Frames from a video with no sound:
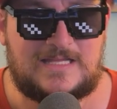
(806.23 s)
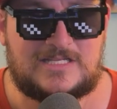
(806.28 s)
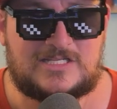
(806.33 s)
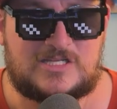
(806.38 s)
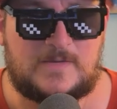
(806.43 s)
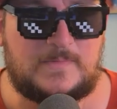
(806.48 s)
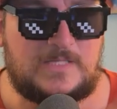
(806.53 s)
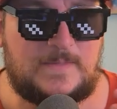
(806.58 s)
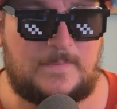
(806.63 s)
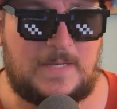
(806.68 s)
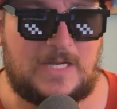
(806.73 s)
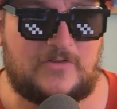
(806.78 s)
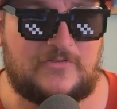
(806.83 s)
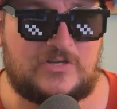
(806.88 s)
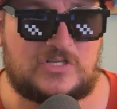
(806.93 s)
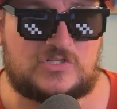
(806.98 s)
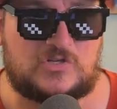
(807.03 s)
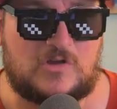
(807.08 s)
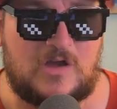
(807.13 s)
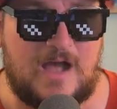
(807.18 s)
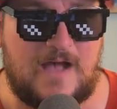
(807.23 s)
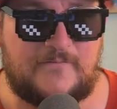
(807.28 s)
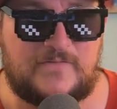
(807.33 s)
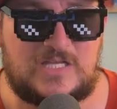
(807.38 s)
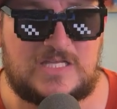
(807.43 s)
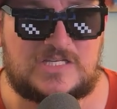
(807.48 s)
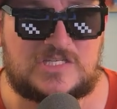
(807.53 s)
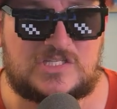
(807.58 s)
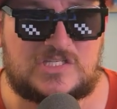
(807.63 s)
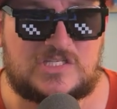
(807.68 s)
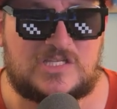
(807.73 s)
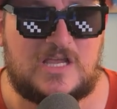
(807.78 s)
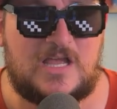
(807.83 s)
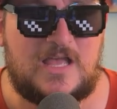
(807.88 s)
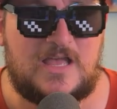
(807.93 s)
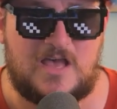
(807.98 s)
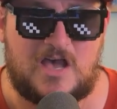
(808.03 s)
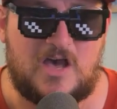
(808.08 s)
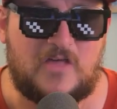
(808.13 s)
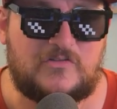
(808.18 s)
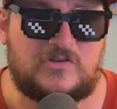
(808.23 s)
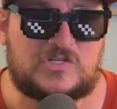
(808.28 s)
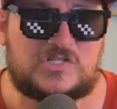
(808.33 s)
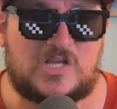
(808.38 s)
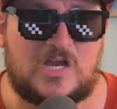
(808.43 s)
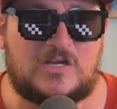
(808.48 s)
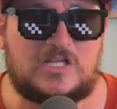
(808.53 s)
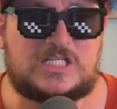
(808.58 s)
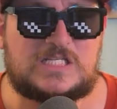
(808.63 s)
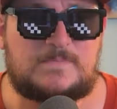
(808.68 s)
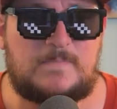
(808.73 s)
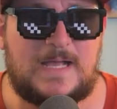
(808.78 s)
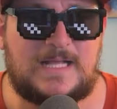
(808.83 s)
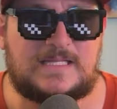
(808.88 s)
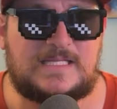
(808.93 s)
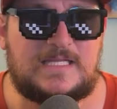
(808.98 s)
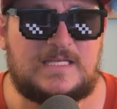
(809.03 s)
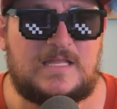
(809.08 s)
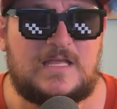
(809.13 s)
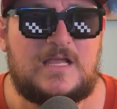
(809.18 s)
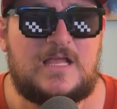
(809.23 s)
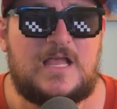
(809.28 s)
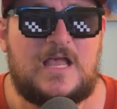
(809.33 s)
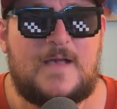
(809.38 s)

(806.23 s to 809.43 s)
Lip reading: Some of the pairings are obvious, others unexpected,